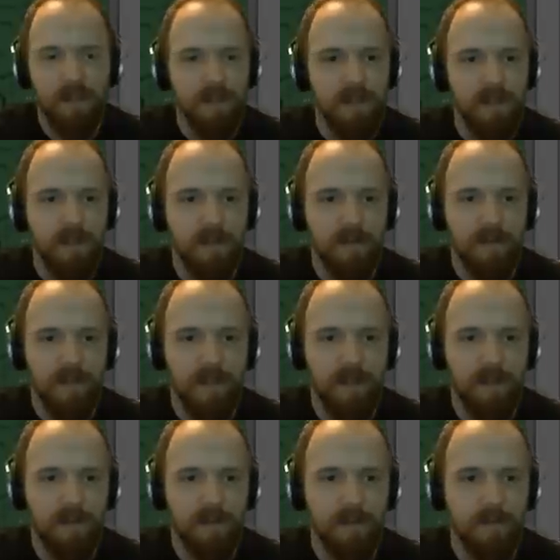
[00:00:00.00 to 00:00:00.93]
and
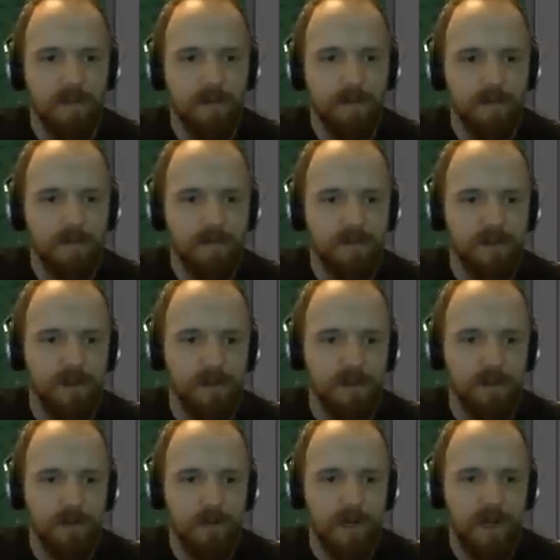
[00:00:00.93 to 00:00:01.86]
then start a
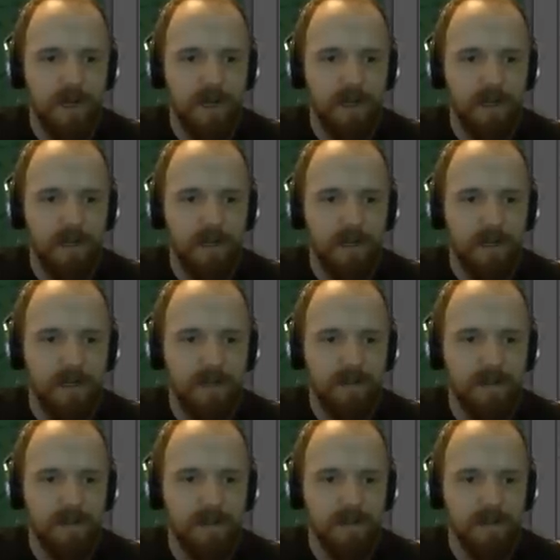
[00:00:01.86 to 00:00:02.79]
new layer and
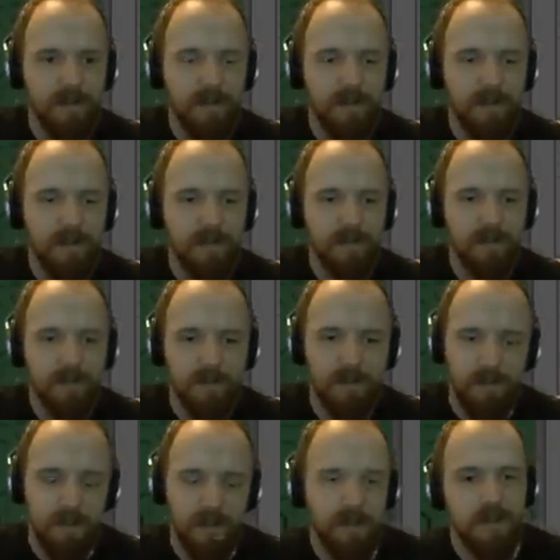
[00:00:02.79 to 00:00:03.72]
hit the
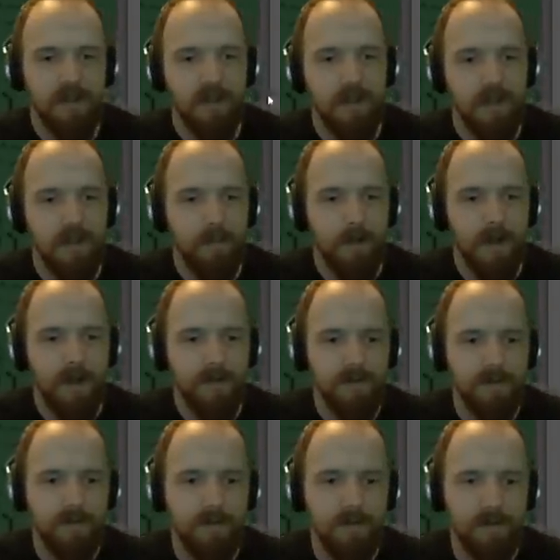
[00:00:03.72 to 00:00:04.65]
uh, the layer
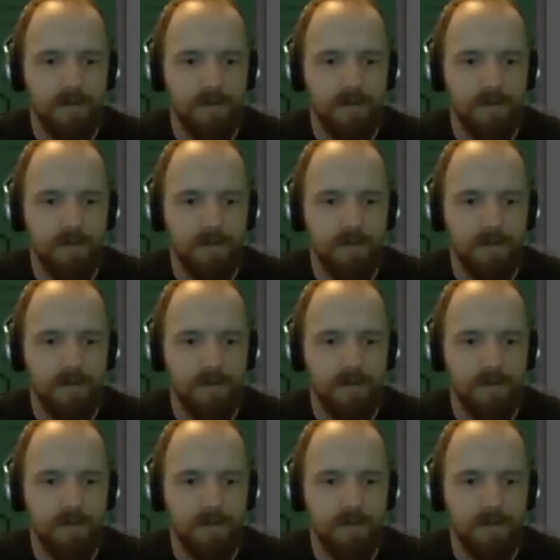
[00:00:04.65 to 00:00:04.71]
mask